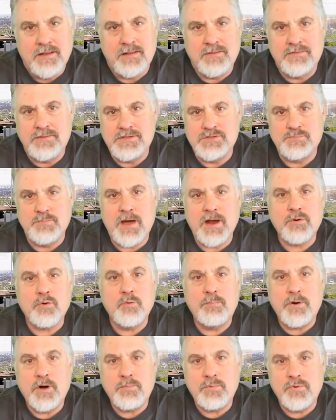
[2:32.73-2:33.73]
These micro
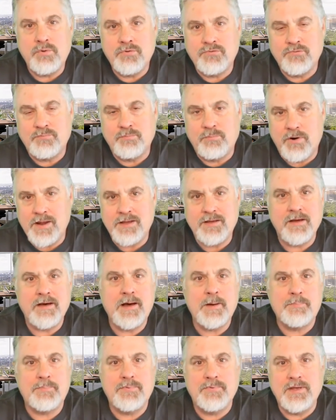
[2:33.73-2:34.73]
bubbles break
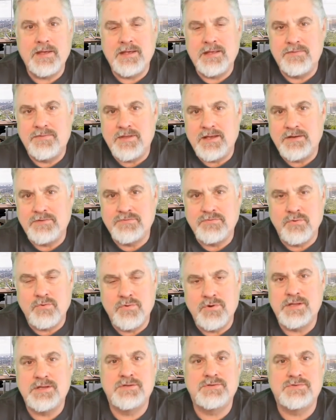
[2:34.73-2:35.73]
up and they
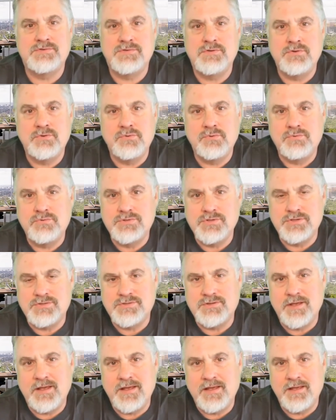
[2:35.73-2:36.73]
turn into
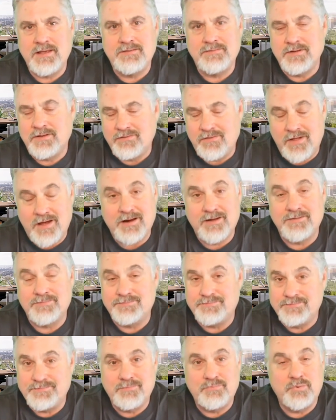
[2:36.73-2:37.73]
just a, a lot
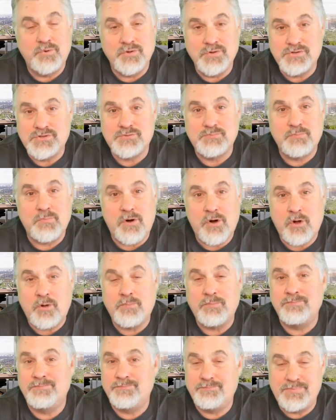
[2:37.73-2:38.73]
of really
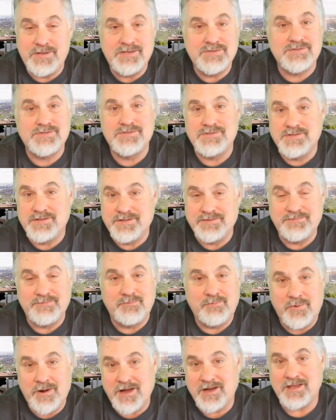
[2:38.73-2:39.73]
small pieces that
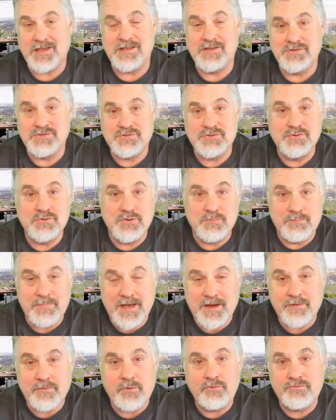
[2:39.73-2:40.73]
wreck into the
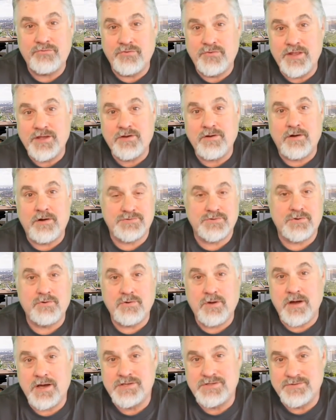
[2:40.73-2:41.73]
metals and they cause all
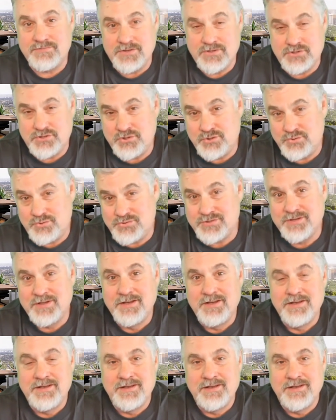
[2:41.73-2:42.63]
kinds of issues